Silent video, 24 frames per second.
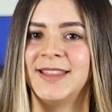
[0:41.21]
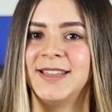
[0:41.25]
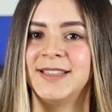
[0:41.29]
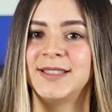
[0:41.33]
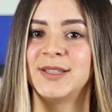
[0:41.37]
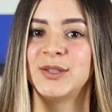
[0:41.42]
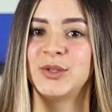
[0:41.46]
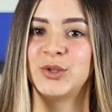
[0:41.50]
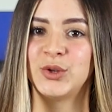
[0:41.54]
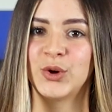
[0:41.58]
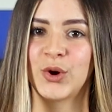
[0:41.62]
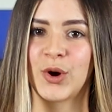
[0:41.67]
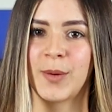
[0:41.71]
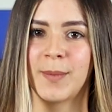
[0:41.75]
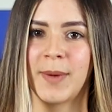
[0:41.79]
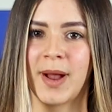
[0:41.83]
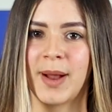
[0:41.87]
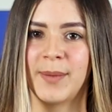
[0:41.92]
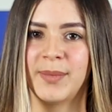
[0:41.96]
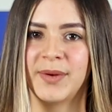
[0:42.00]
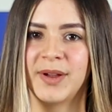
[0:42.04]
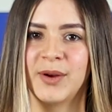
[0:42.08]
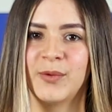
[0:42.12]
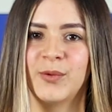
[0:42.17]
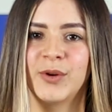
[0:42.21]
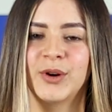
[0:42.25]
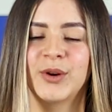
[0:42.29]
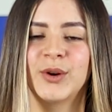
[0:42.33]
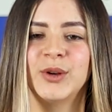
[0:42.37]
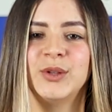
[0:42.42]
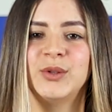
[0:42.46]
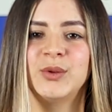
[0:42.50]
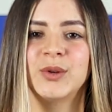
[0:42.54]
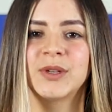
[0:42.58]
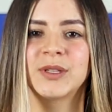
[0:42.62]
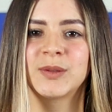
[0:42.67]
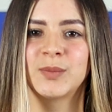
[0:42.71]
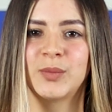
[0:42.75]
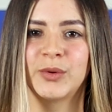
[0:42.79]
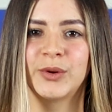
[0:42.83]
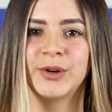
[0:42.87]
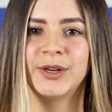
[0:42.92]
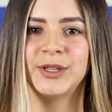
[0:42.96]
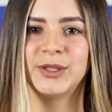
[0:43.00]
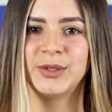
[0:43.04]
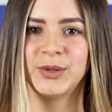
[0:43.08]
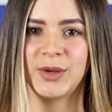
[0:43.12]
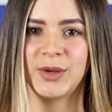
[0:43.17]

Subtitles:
This is your map, and we're going to explore it